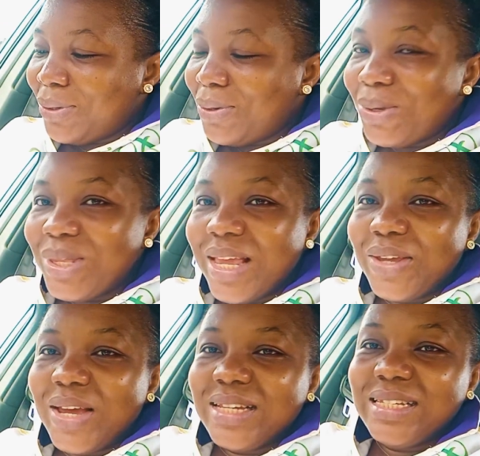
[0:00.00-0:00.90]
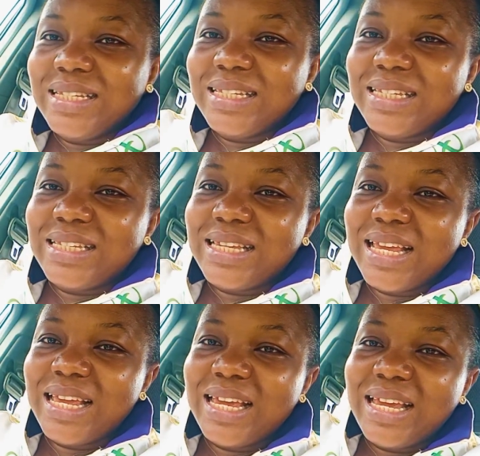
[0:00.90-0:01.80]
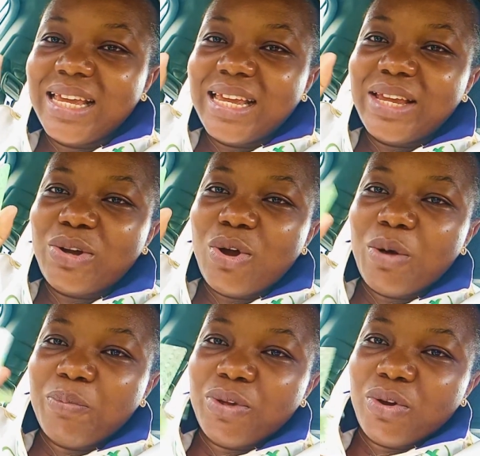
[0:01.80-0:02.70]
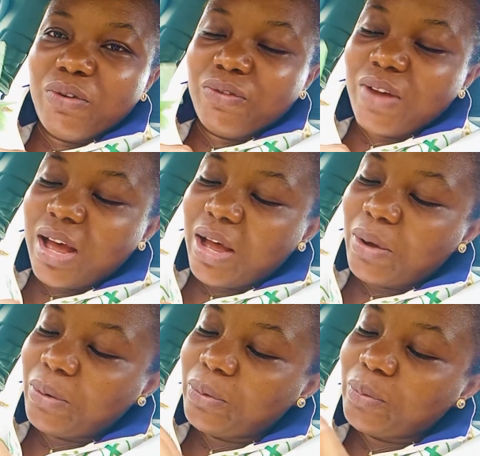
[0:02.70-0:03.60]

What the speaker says: God thank you. And this is a copy of how